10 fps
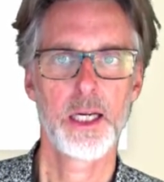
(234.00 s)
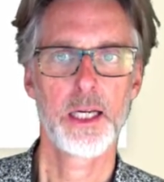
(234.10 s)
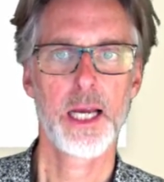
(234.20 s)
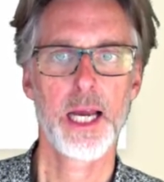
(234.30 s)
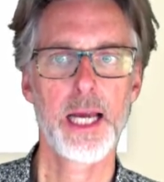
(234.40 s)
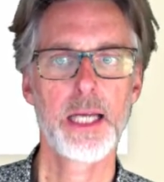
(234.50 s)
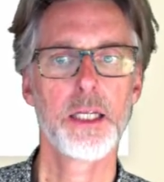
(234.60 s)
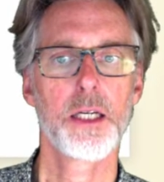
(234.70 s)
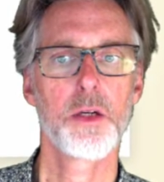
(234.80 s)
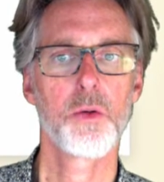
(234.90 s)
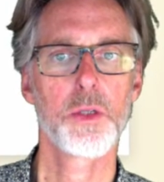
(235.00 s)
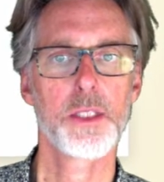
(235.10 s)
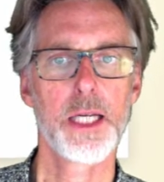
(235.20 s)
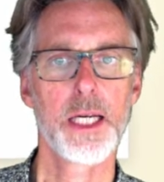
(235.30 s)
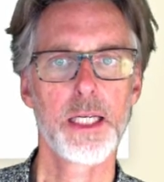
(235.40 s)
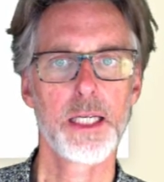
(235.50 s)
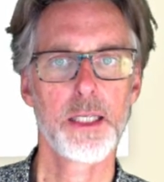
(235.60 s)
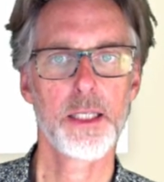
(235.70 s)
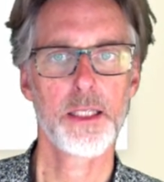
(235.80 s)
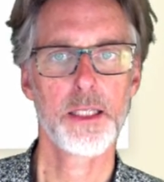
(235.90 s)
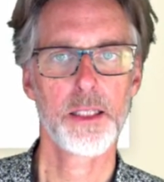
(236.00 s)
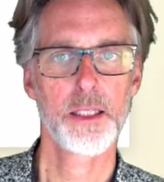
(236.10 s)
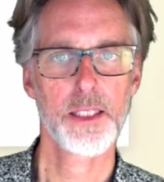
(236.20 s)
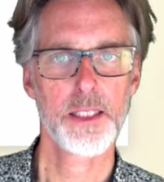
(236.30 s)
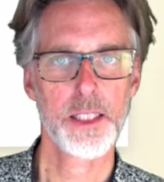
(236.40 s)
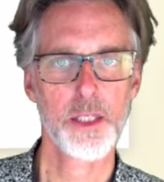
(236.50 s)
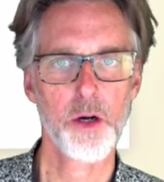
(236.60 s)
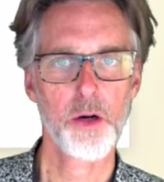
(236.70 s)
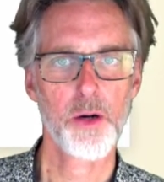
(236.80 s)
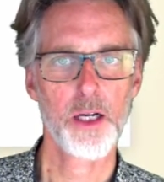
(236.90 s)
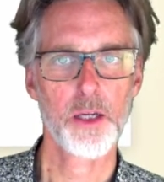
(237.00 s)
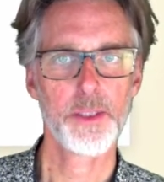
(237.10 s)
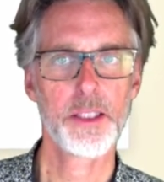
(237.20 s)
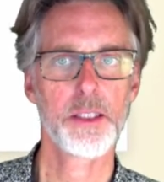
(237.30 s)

And we'll take the 0 element